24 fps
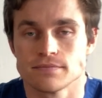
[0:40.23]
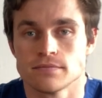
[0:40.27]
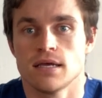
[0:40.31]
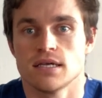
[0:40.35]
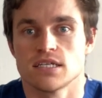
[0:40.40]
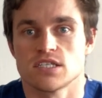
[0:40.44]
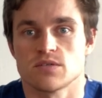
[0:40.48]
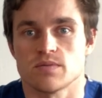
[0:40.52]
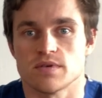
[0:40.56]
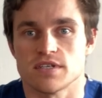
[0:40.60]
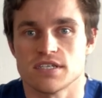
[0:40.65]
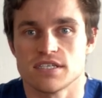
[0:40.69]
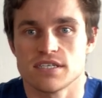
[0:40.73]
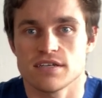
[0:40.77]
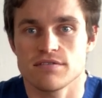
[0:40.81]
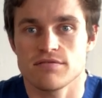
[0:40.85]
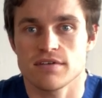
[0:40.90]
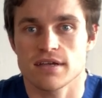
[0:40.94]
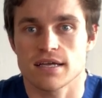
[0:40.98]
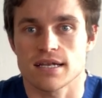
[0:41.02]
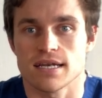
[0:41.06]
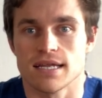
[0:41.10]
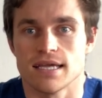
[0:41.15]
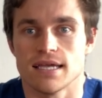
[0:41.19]

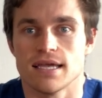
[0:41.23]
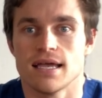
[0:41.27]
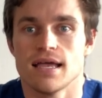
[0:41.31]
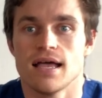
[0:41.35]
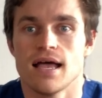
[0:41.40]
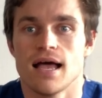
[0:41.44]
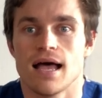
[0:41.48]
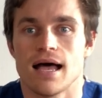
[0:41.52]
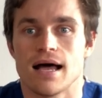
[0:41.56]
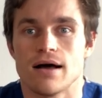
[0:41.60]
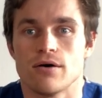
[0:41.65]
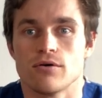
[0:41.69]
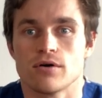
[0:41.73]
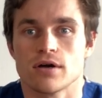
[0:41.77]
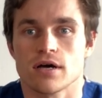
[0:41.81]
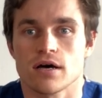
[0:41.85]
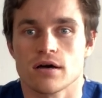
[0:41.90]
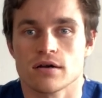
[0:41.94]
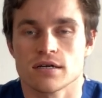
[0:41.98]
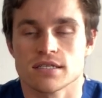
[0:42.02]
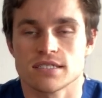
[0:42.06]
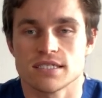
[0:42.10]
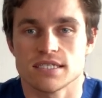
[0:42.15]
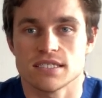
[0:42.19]
Specifically,
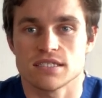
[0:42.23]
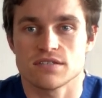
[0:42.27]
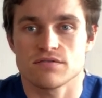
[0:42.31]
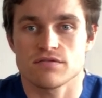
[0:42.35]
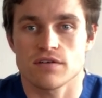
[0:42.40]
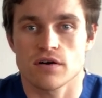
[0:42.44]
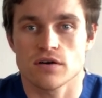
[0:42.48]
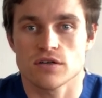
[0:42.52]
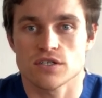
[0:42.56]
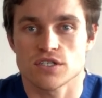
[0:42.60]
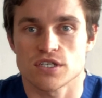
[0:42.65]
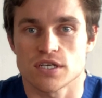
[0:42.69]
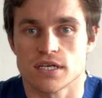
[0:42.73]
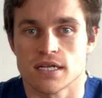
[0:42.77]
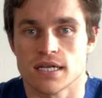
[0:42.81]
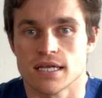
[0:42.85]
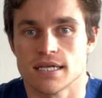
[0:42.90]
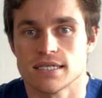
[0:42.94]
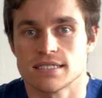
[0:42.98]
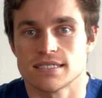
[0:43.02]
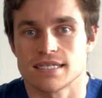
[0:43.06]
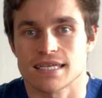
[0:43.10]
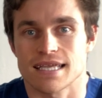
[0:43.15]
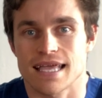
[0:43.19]
L-carnitine's function
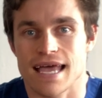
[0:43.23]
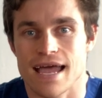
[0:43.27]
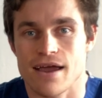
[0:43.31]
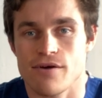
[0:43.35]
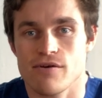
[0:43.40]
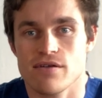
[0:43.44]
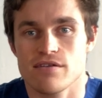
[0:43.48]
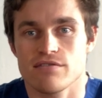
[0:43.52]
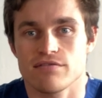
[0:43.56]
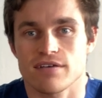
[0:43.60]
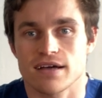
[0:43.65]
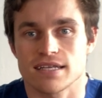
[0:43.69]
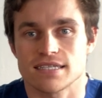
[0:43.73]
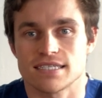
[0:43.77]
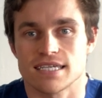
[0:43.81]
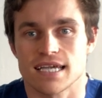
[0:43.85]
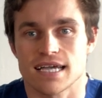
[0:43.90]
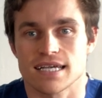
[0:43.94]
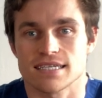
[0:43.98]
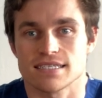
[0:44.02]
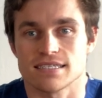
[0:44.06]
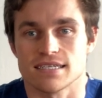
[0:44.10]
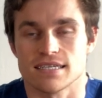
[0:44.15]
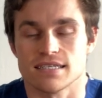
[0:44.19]
is to carry fatty
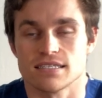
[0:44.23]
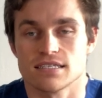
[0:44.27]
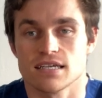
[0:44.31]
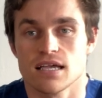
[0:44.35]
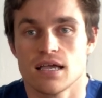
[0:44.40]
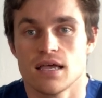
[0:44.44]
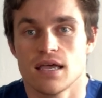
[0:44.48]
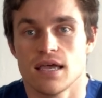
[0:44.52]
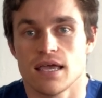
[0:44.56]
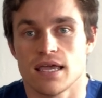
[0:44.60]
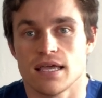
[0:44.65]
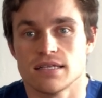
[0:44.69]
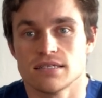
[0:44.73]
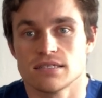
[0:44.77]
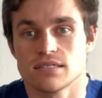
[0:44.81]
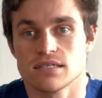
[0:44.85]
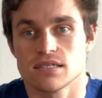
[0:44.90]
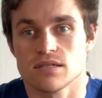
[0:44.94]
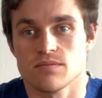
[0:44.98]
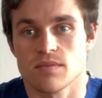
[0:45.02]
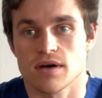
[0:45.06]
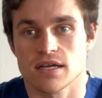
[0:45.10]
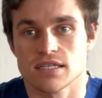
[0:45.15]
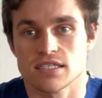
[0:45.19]
acids into
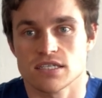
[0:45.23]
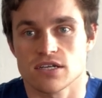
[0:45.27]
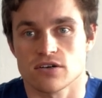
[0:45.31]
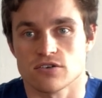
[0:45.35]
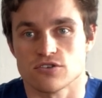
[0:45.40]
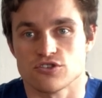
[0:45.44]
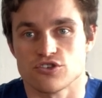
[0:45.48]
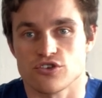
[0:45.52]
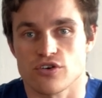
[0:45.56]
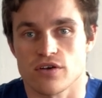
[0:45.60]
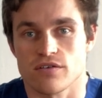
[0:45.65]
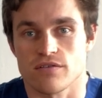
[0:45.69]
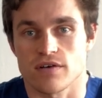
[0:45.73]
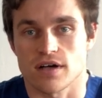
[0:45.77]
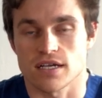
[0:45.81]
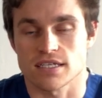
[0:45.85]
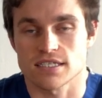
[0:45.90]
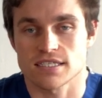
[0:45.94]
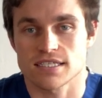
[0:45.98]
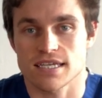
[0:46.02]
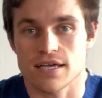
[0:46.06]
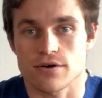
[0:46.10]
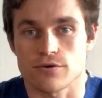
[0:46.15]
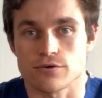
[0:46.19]
the mitochondria of our
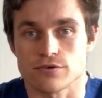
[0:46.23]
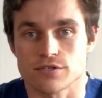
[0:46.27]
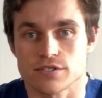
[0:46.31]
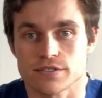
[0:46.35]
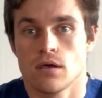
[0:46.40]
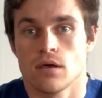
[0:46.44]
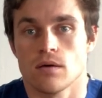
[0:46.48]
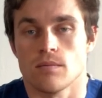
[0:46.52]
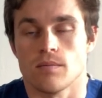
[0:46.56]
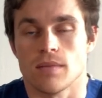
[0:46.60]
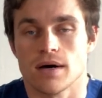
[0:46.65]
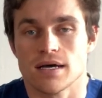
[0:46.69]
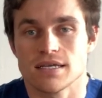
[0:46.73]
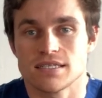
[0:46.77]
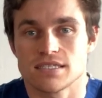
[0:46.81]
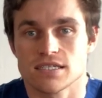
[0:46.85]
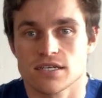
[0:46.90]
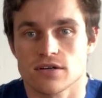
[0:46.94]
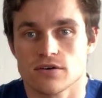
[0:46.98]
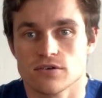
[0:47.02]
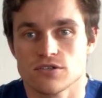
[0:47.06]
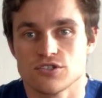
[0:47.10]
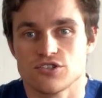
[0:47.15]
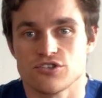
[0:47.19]
cells.
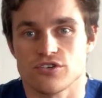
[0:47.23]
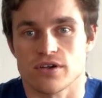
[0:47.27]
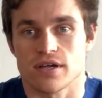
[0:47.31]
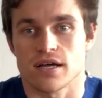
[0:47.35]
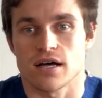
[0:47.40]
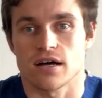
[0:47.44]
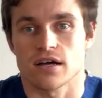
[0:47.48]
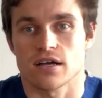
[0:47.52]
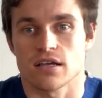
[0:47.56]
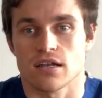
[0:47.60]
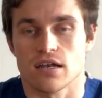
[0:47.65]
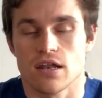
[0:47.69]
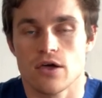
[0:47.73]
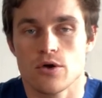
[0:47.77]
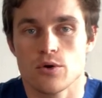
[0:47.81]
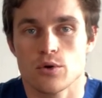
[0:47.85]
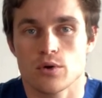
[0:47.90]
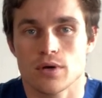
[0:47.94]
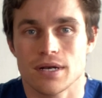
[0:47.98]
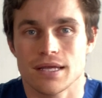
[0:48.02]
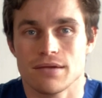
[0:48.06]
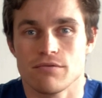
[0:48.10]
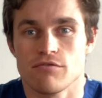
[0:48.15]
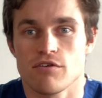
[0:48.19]
Mitochondria are
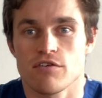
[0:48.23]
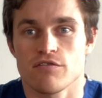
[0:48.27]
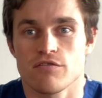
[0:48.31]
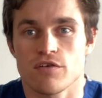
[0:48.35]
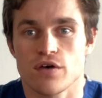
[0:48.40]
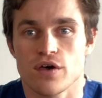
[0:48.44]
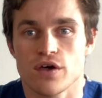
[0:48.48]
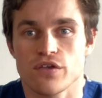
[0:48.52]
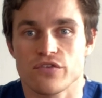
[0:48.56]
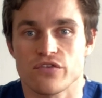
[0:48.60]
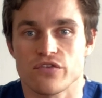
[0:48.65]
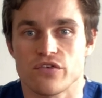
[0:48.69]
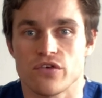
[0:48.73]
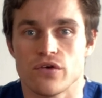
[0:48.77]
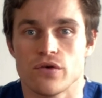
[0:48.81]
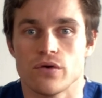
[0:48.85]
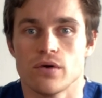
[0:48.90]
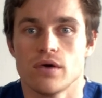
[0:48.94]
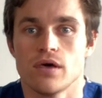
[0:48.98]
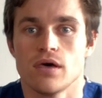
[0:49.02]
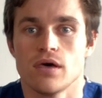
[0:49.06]
colloquially referred to